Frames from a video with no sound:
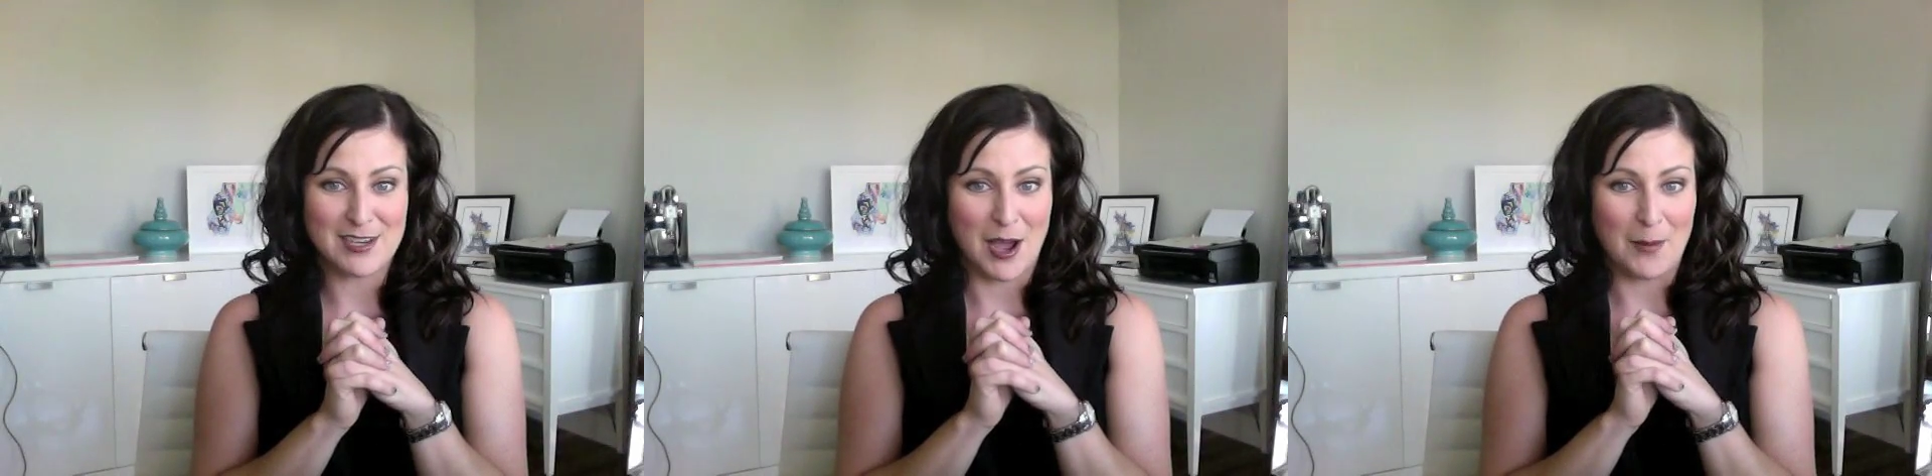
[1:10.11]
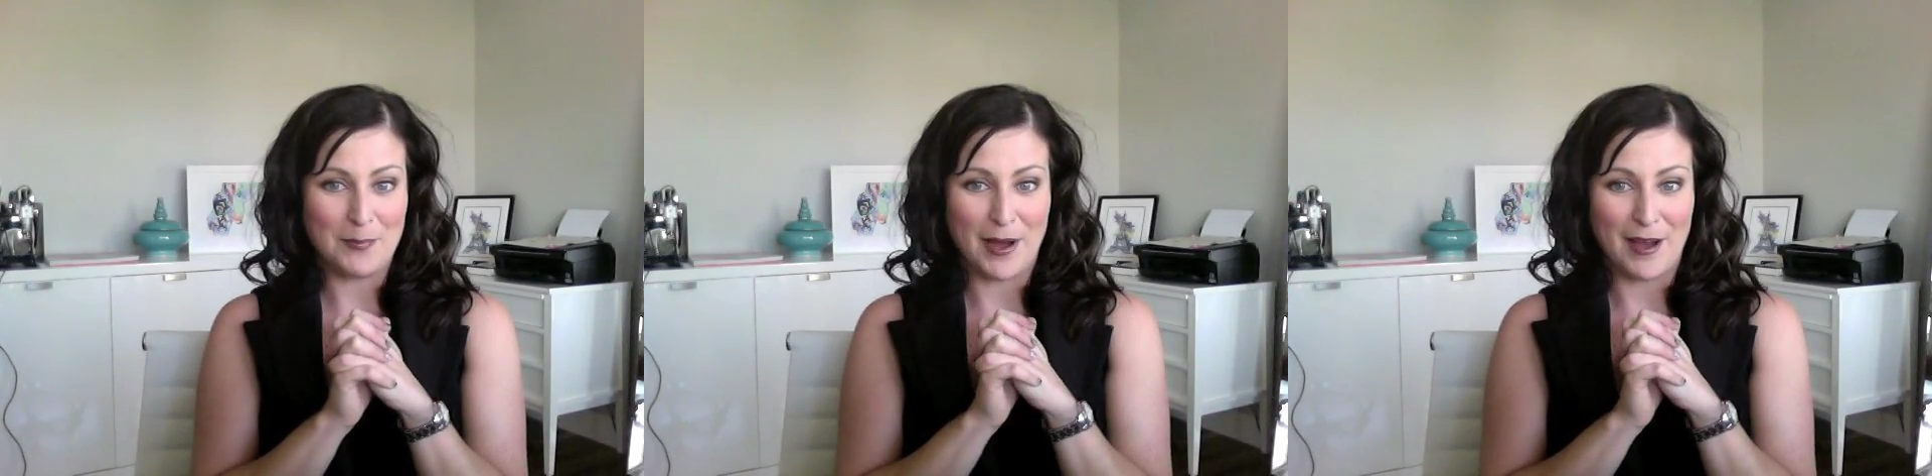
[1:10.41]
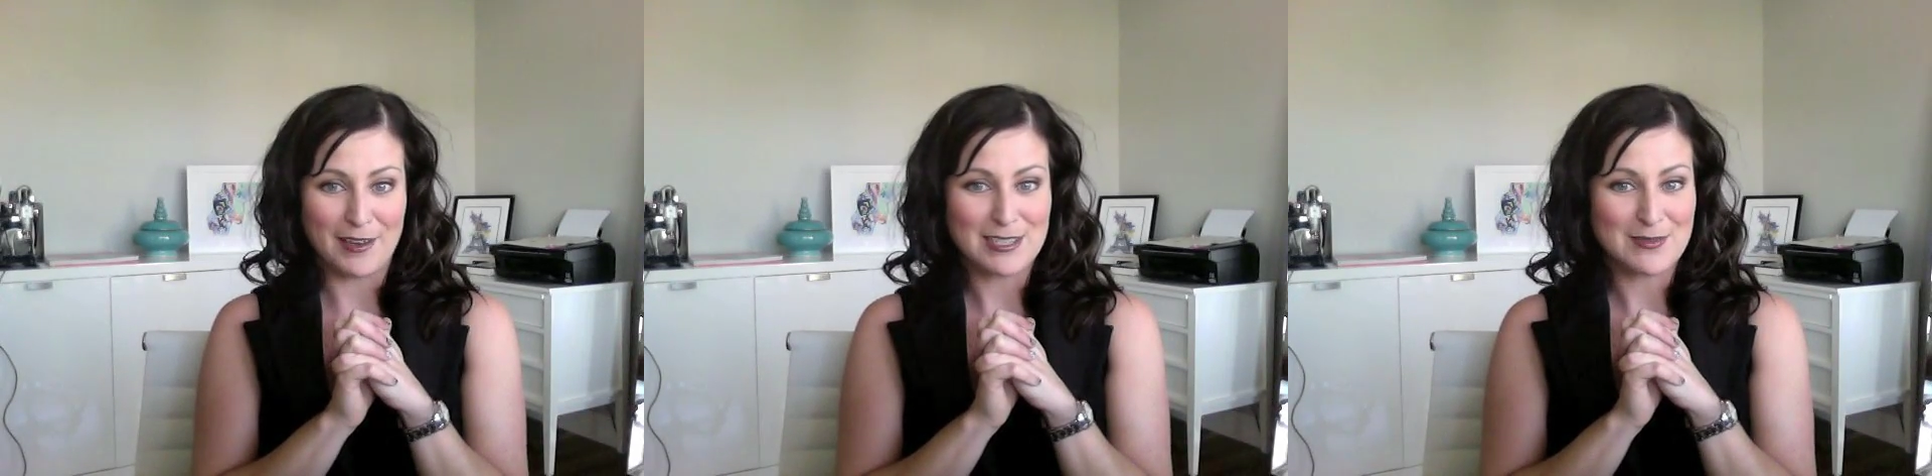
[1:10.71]
top
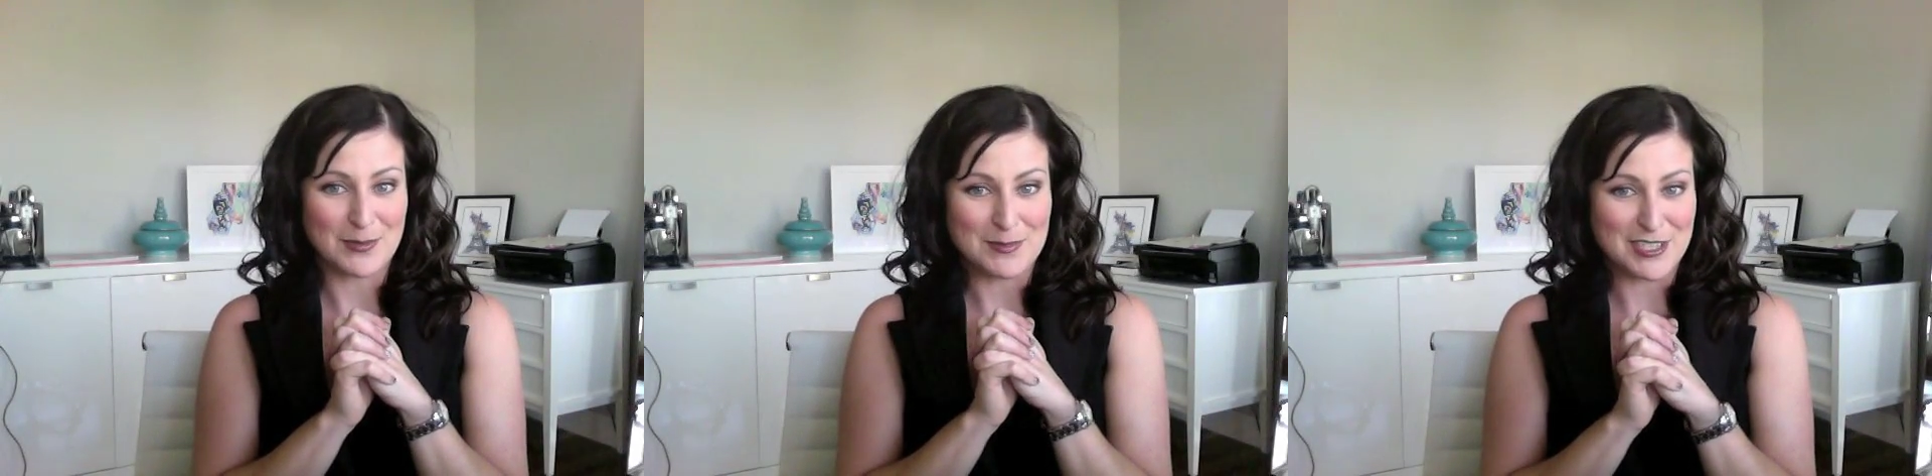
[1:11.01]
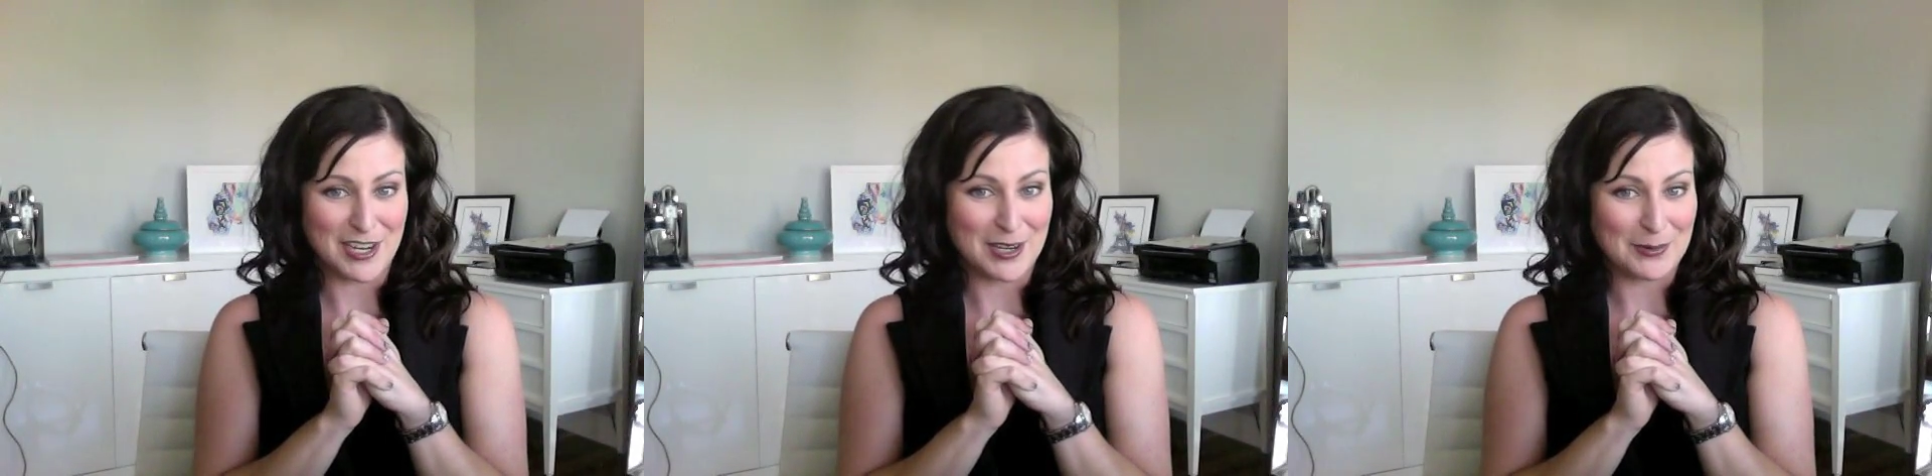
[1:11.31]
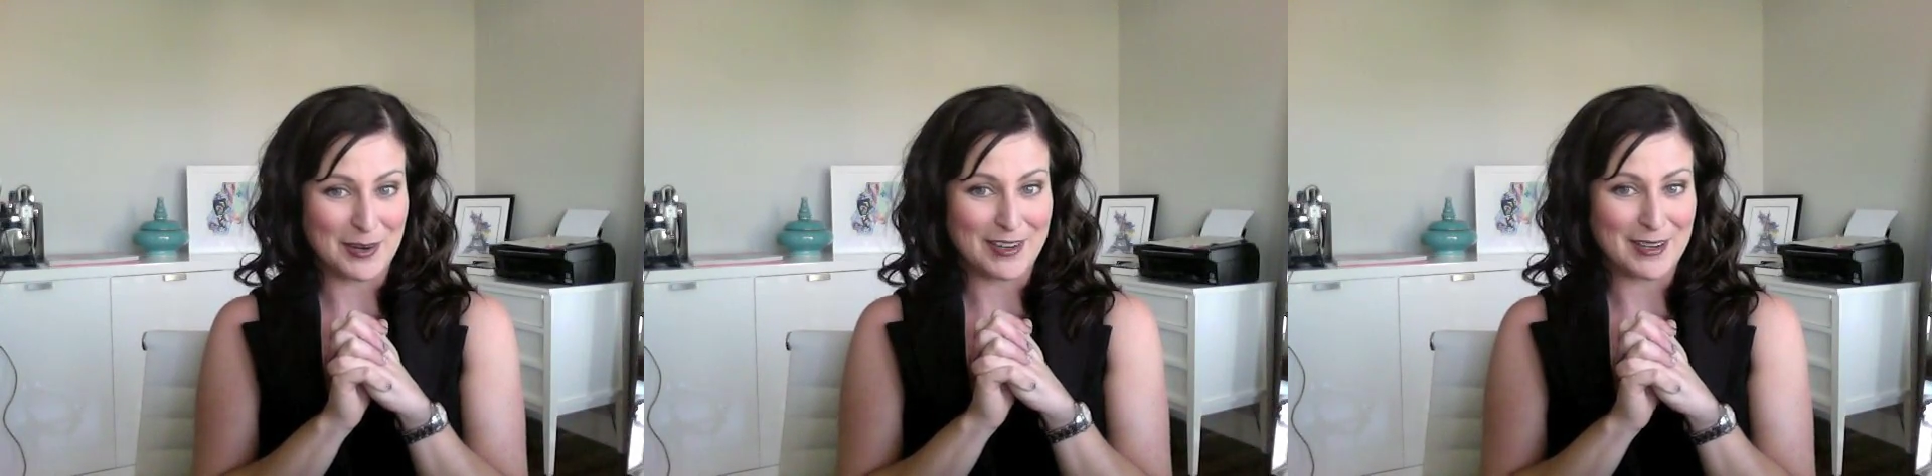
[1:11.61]
box from
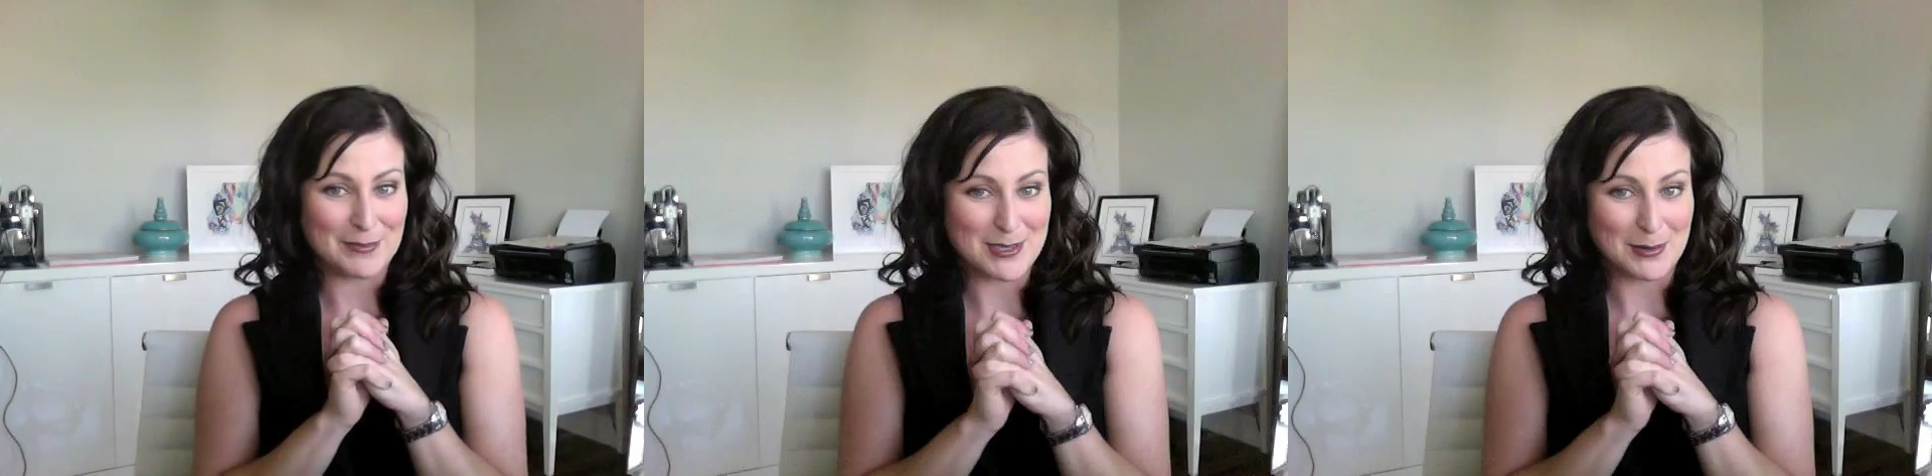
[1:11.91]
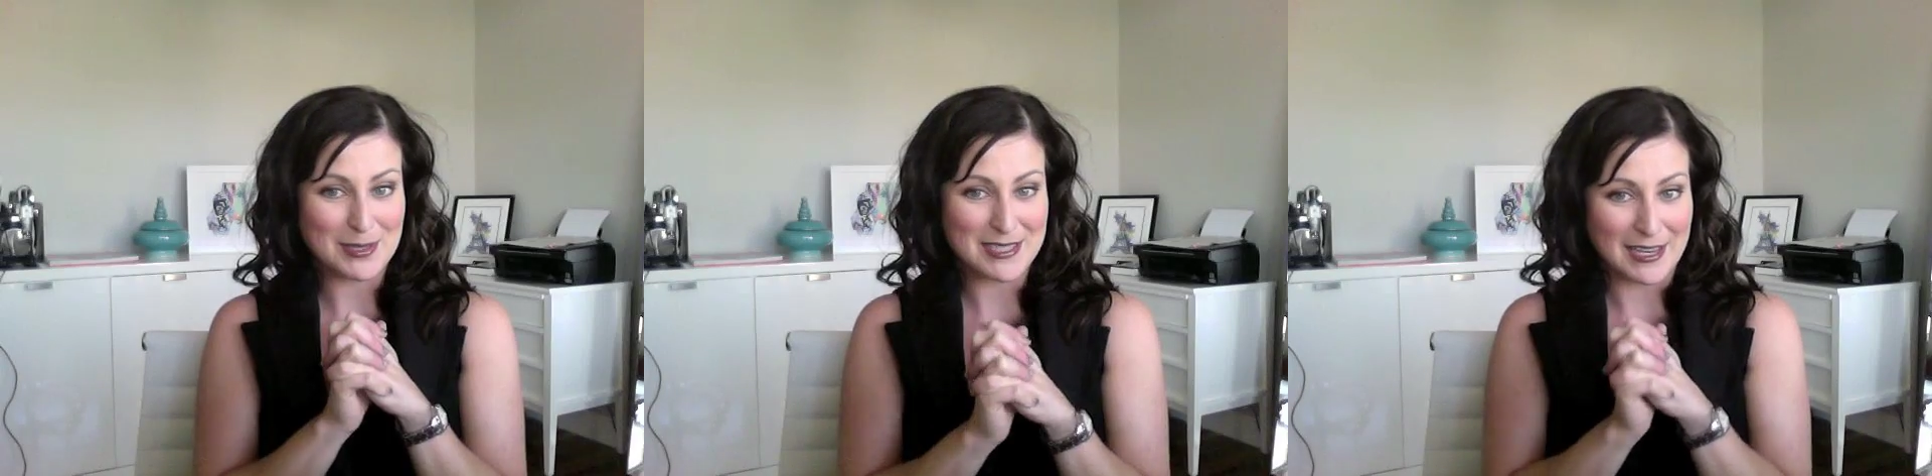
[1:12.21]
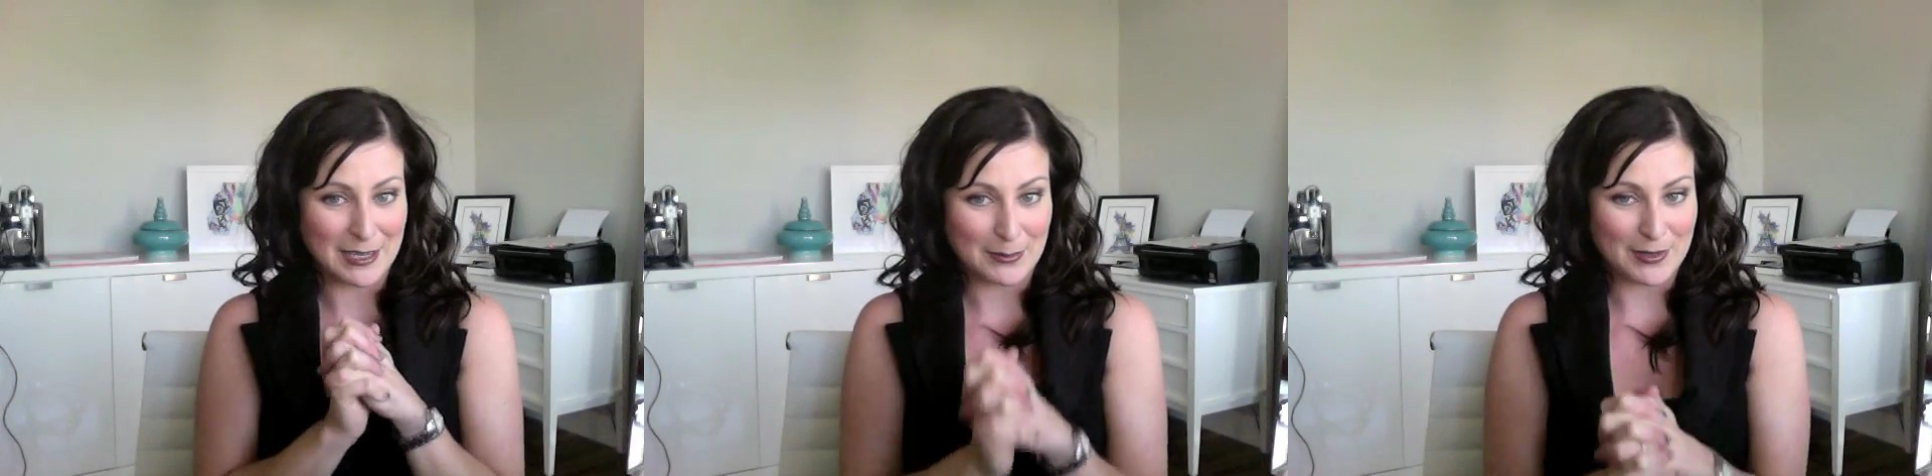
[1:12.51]
January. I'm so
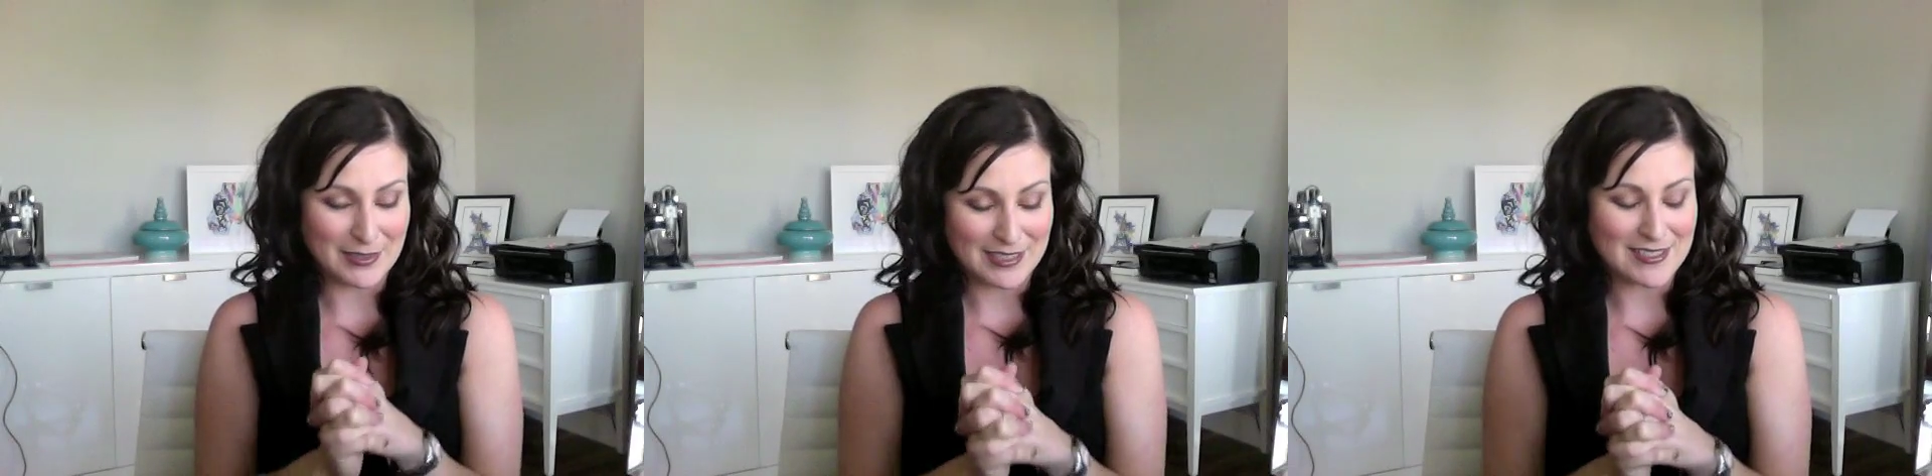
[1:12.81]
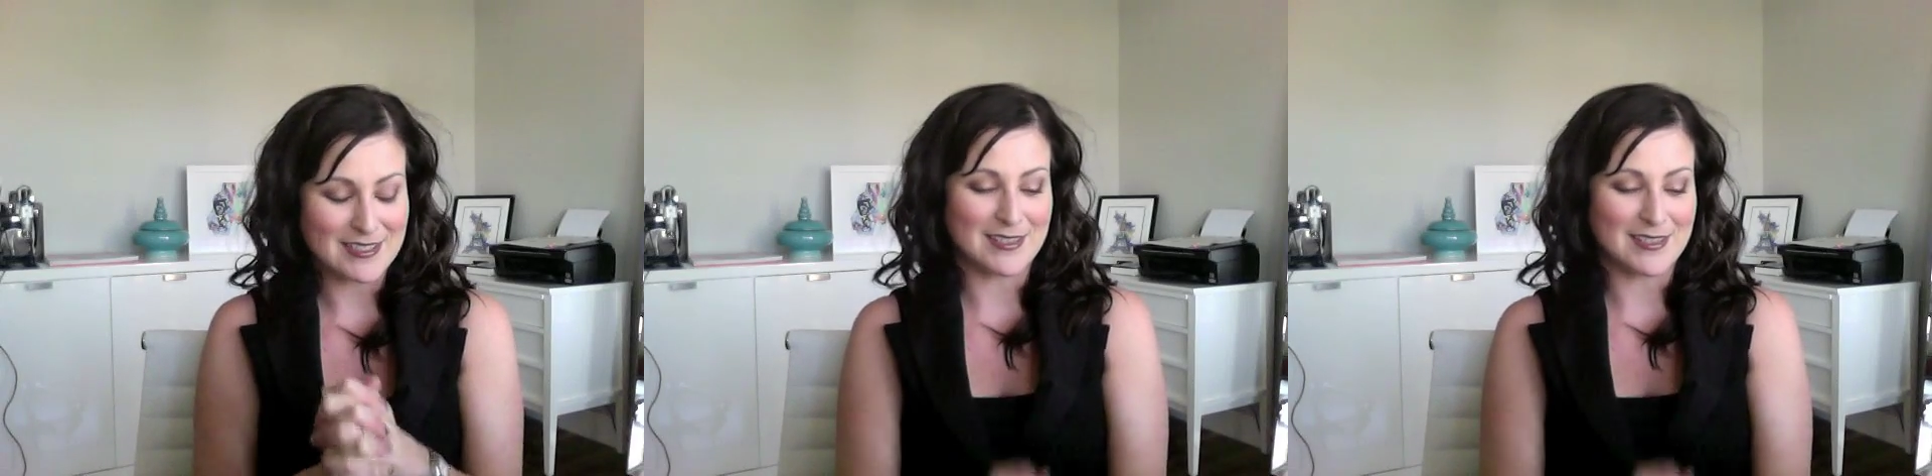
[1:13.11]
excited about this.